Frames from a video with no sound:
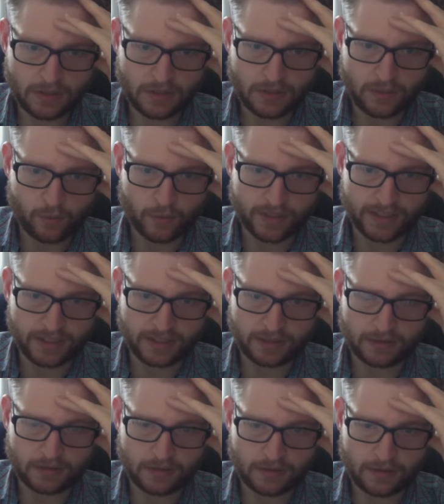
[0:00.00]

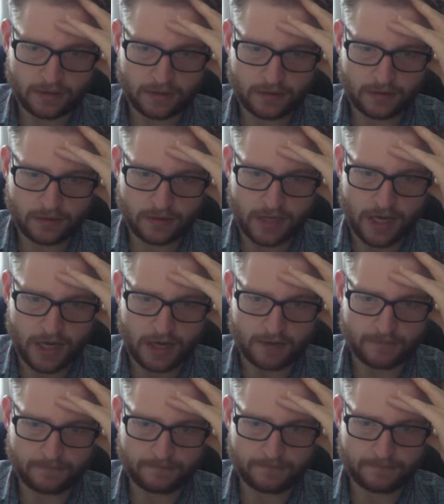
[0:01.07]
we
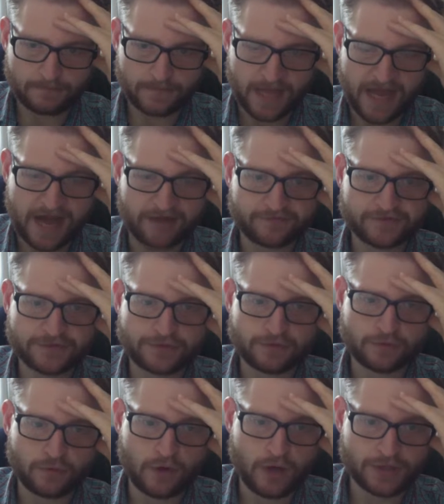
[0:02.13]
have
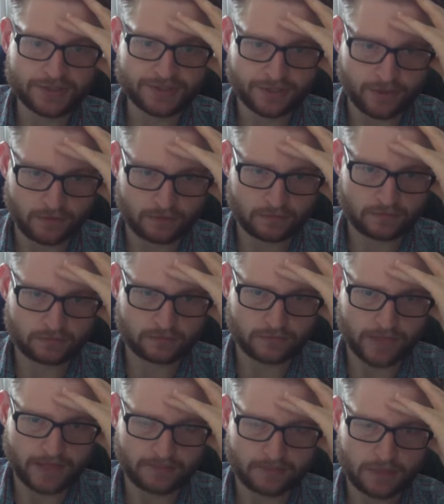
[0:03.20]
to also,
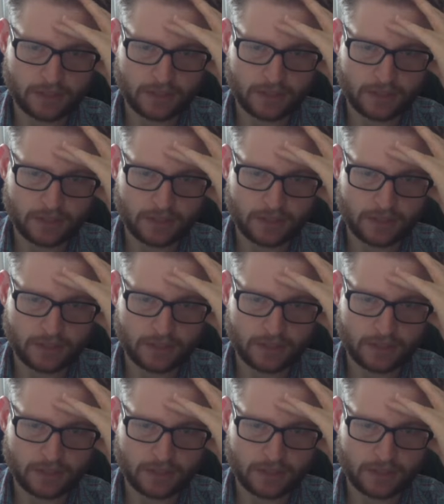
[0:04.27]
right,